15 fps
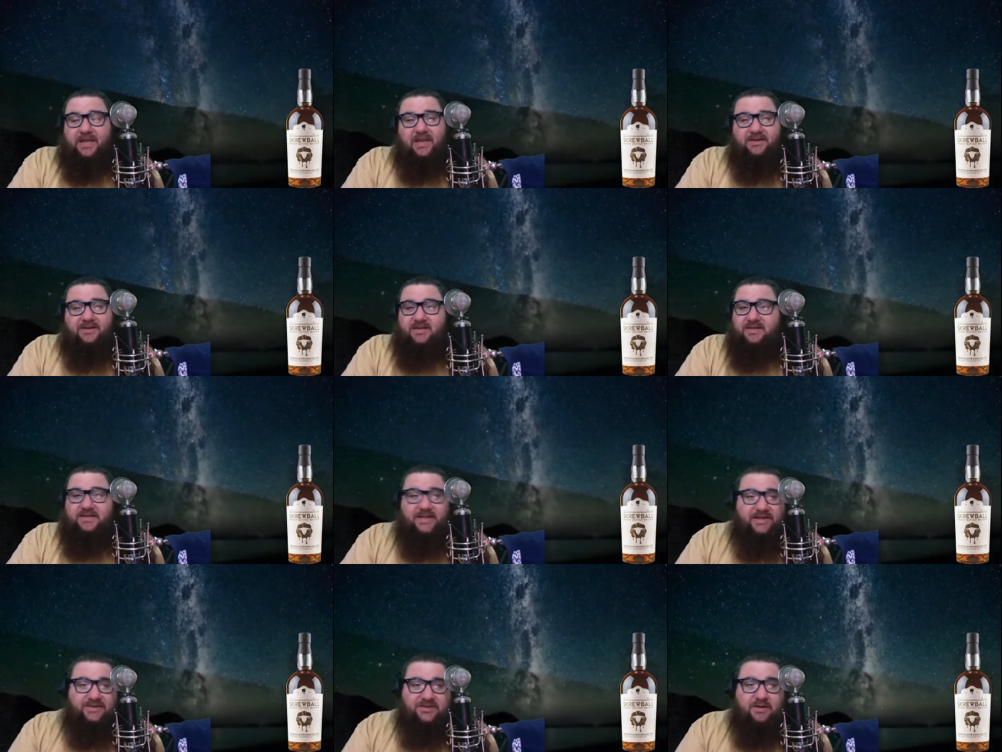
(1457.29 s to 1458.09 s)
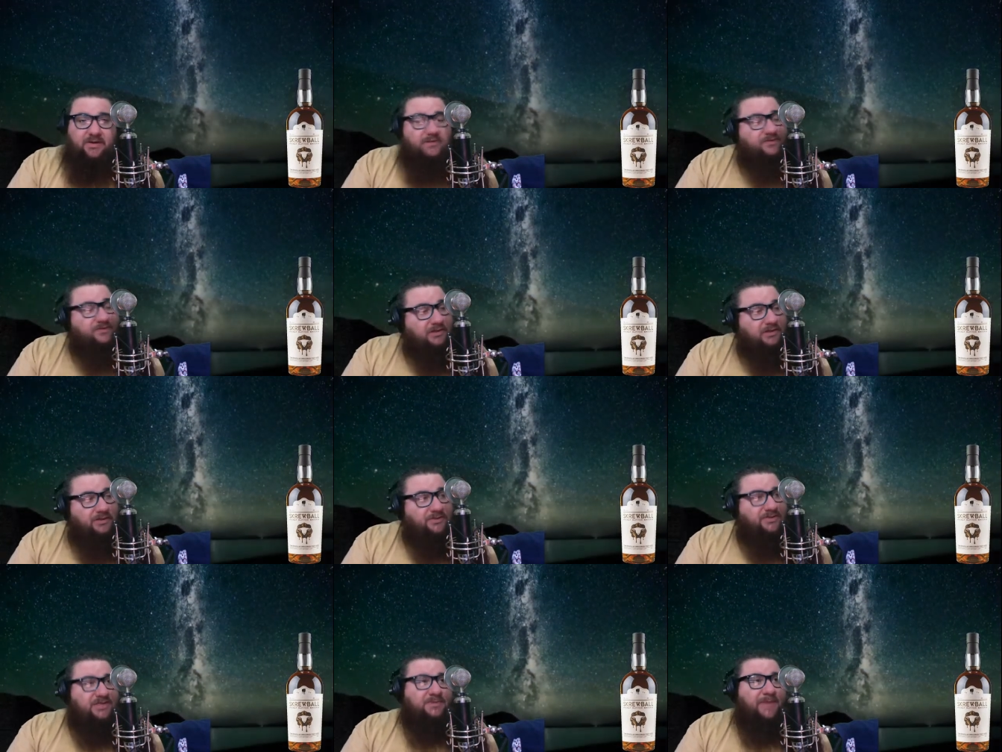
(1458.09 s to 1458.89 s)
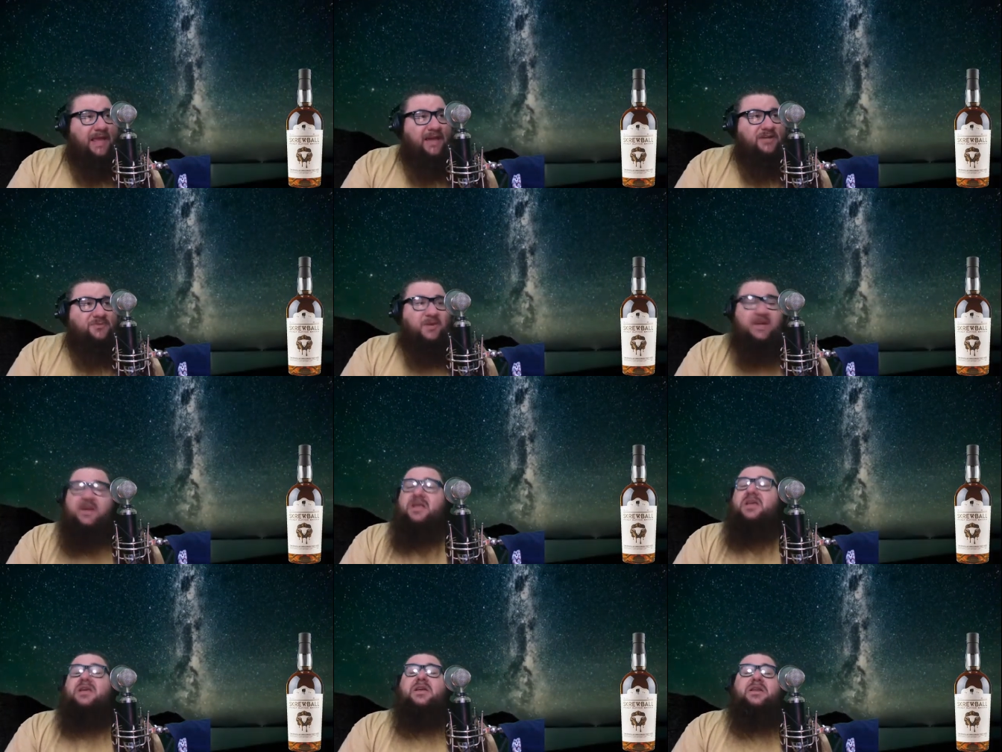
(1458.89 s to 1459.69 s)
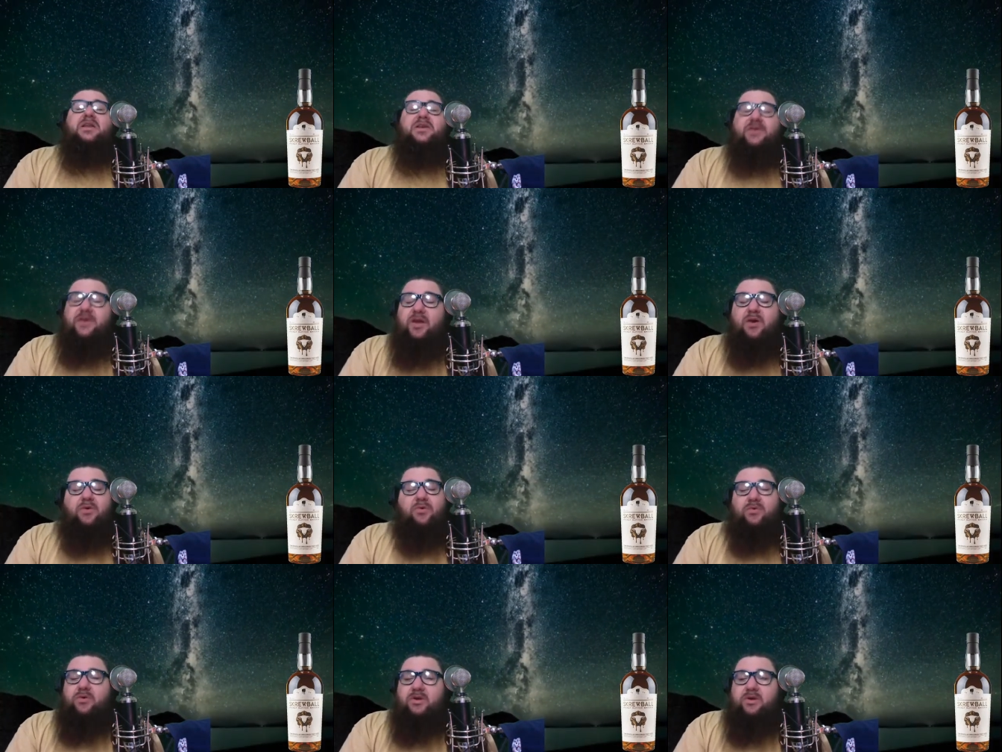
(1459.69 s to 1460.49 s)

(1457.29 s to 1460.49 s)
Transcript: Does he deserve to lose his management? No.